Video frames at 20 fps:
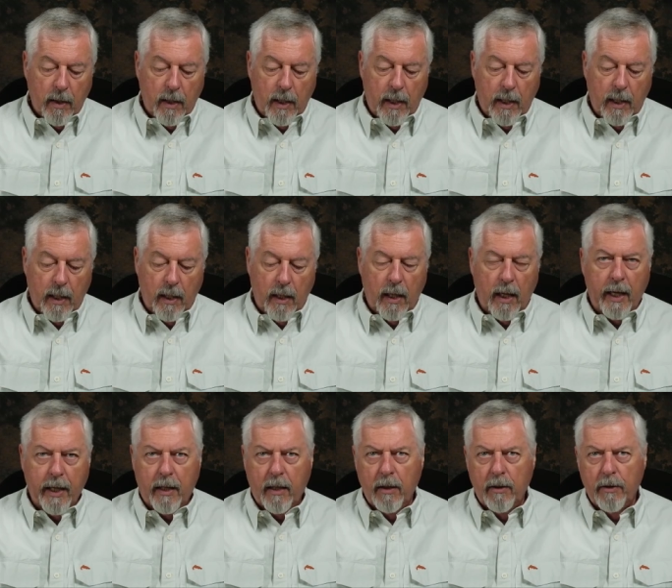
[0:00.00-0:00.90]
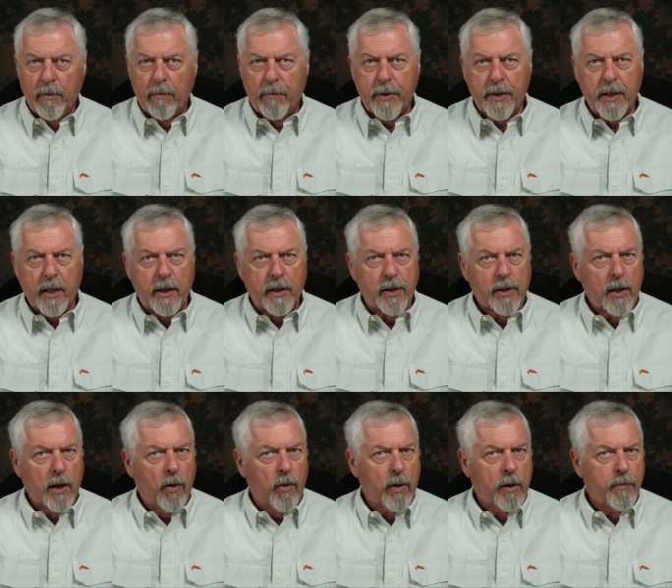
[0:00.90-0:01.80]
I can present it
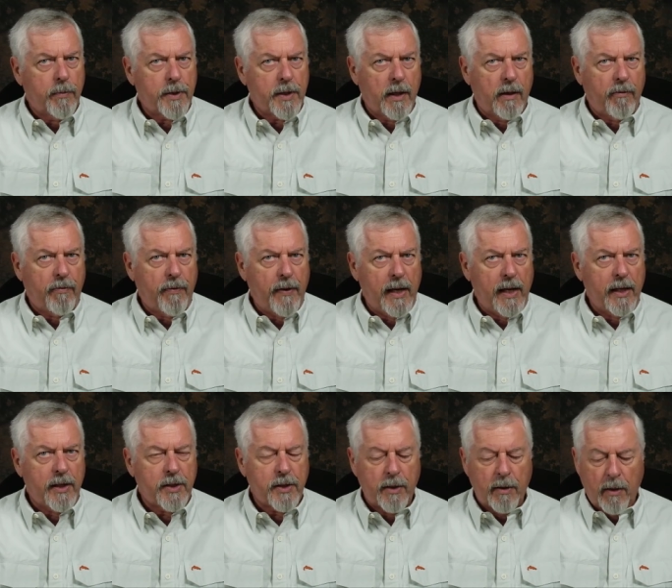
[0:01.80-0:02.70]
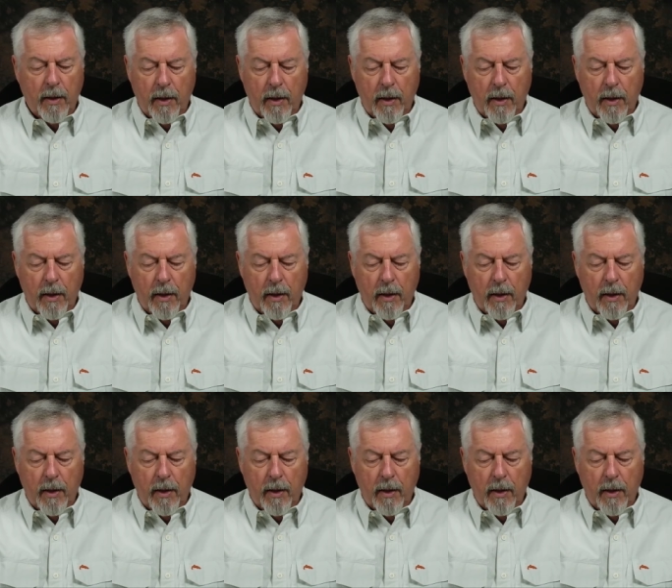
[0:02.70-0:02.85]
slow. I can present it fast.